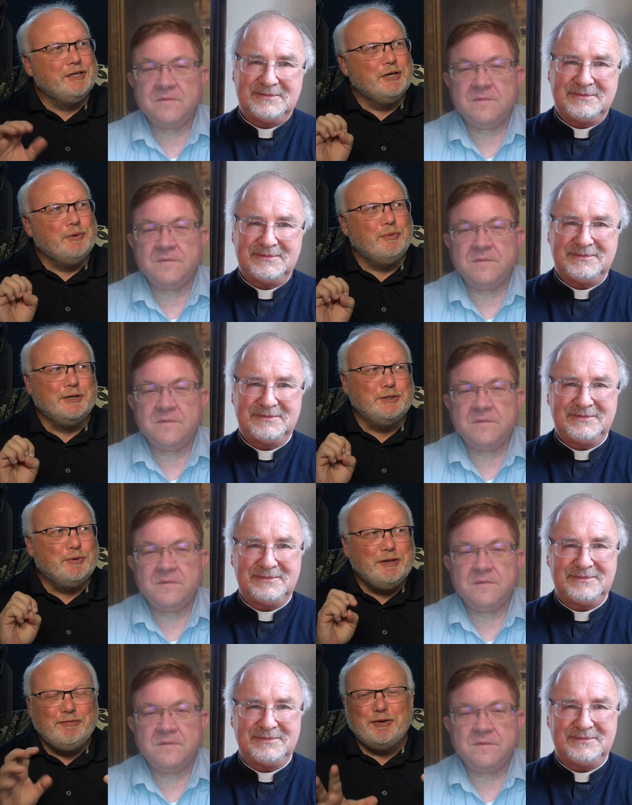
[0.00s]
Speaker 1: We're
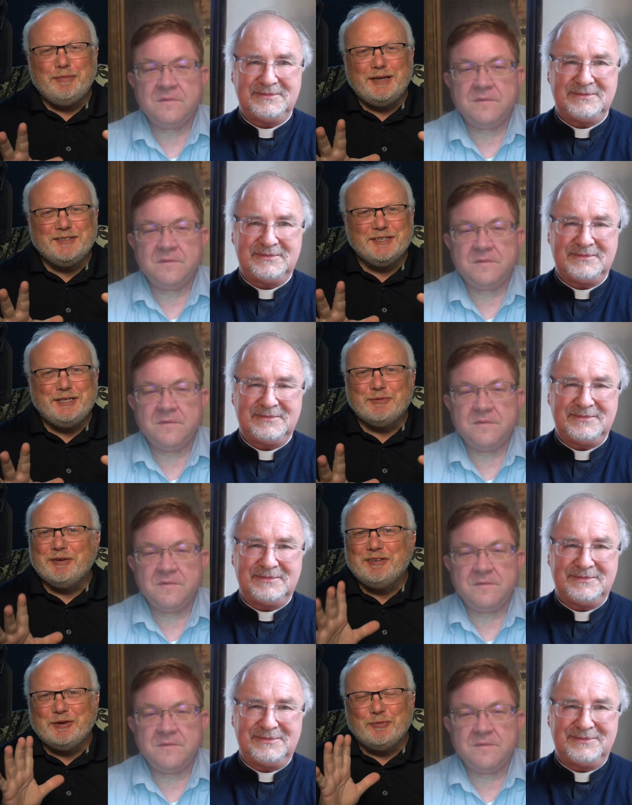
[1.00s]
24 minutes in and we've
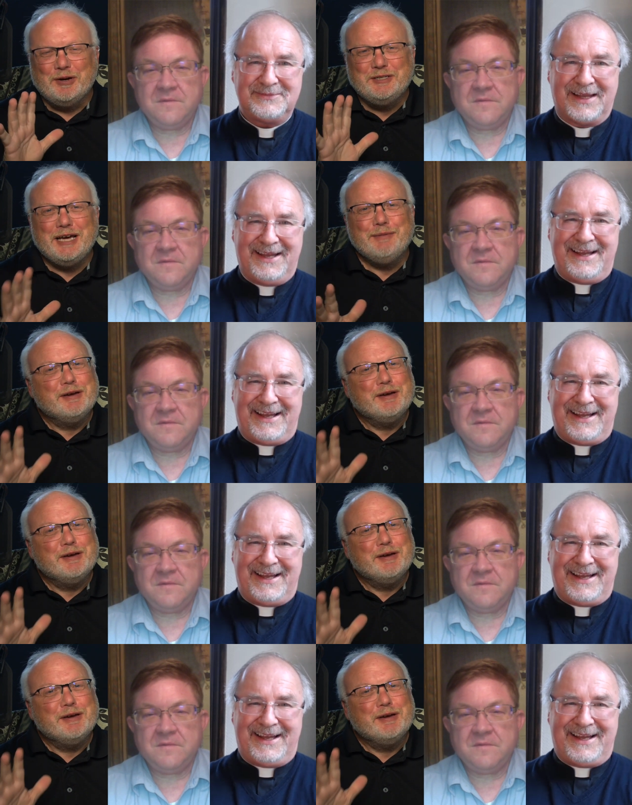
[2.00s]
hit one topic.